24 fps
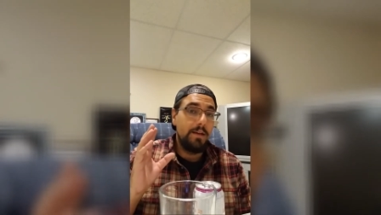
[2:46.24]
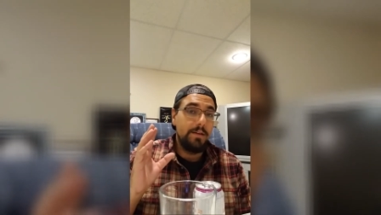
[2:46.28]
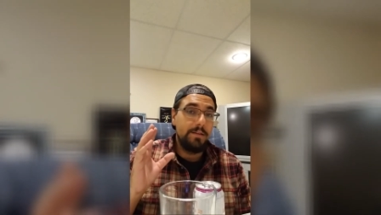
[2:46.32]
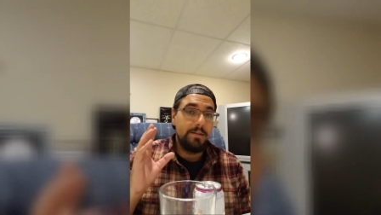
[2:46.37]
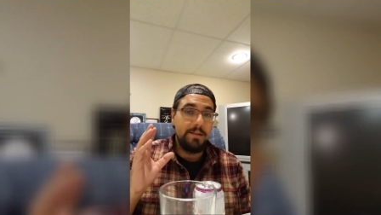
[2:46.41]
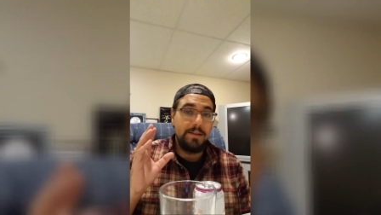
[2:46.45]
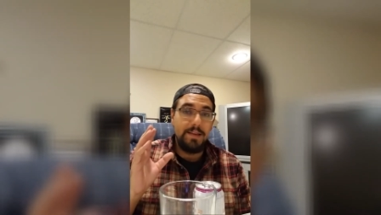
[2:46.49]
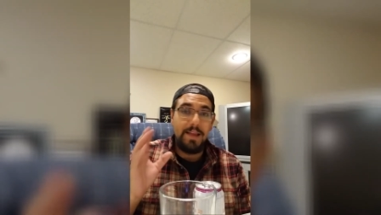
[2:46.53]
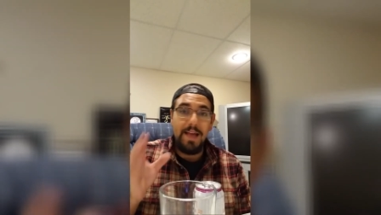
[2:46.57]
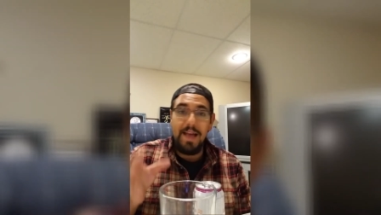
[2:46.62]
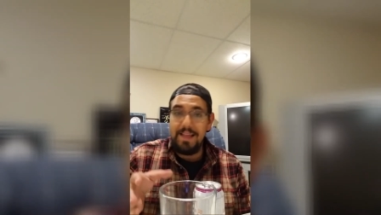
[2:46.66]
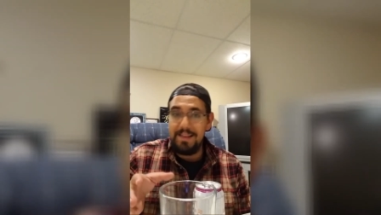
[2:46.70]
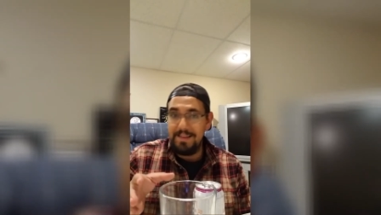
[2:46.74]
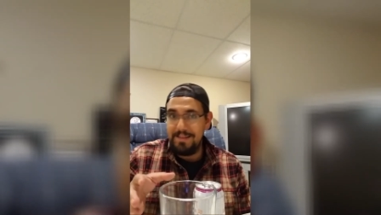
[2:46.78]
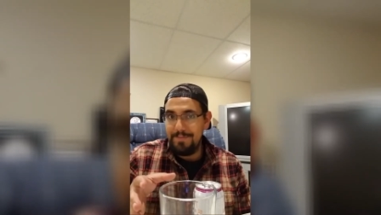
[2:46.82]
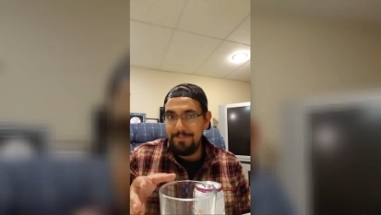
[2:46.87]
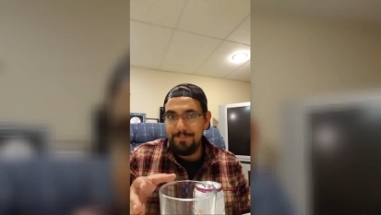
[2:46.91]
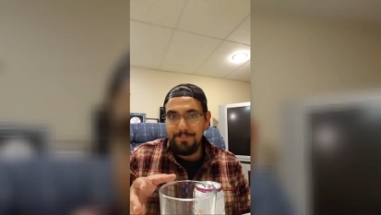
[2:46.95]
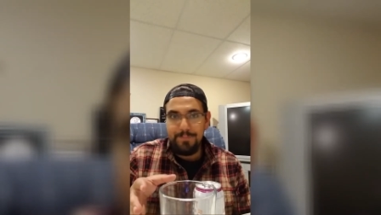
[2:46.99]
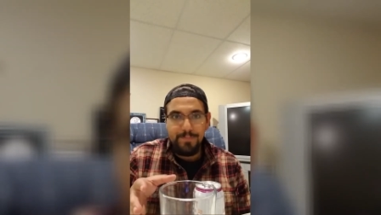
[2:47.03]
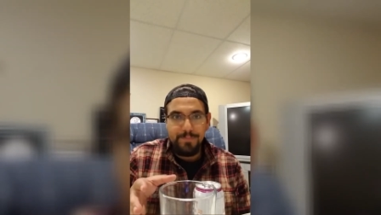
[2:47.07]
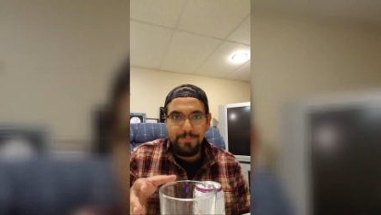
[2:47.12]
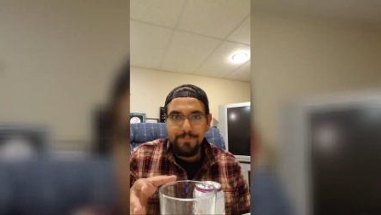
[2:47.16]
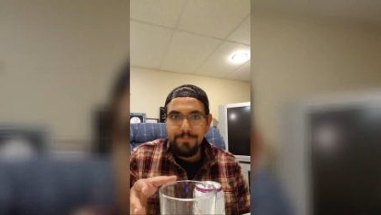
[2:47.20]
Not
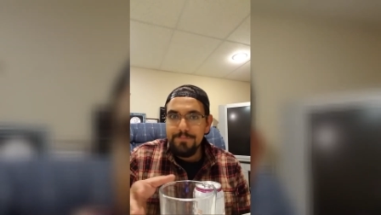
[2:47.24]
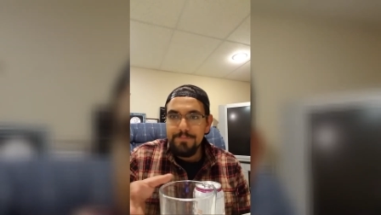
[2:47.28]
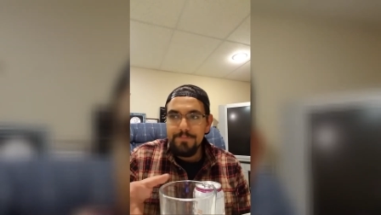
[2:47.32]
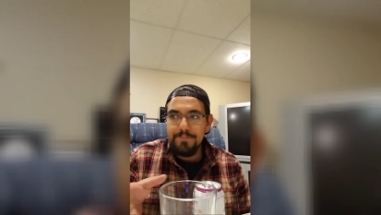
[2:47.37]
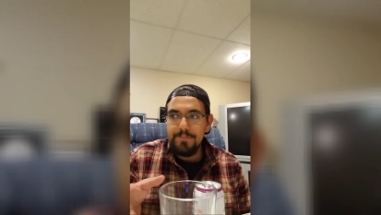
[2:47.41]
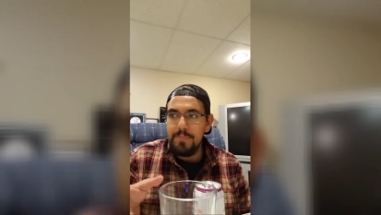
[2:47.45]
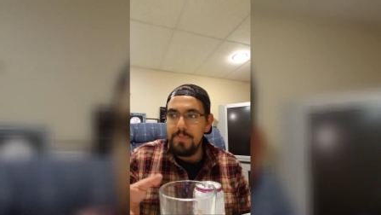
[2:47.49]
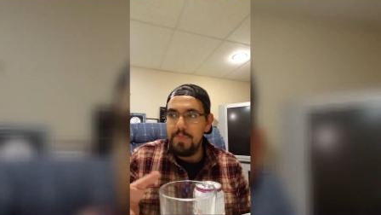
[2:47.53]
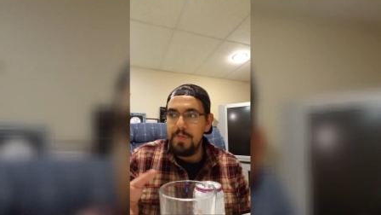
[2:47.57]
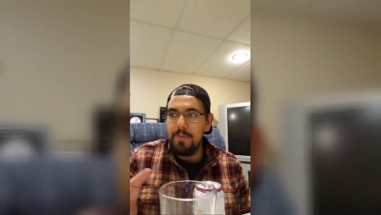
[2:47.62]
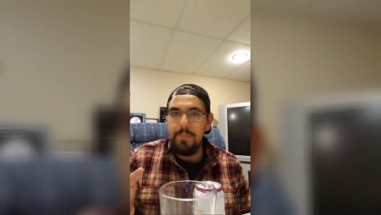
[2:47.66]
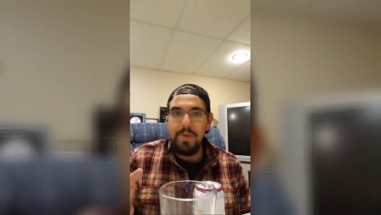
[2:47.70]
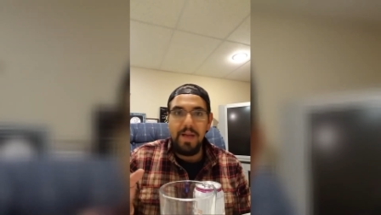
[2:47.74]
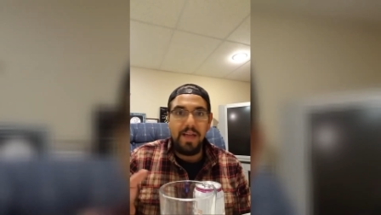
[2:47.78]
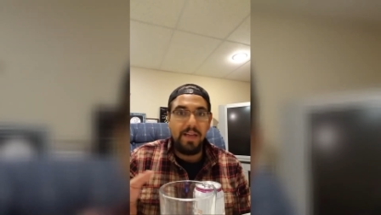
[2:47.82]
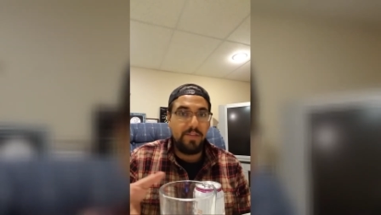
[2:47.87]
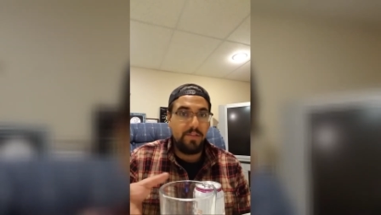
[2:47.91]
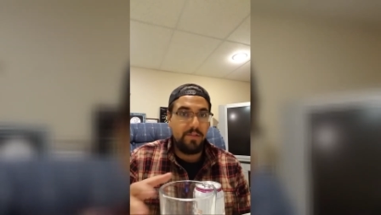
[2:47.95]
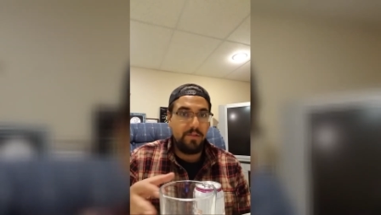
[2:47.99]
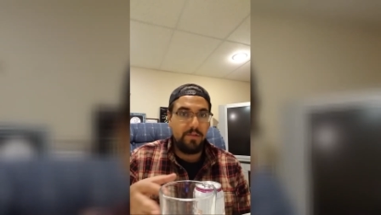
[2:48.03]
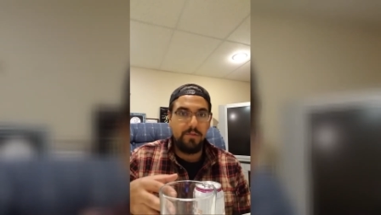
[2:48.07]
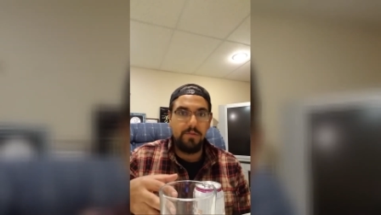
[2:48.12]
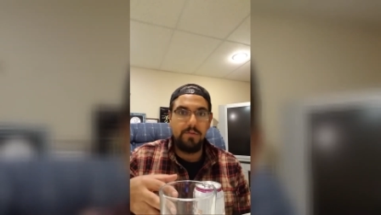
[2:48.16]
the best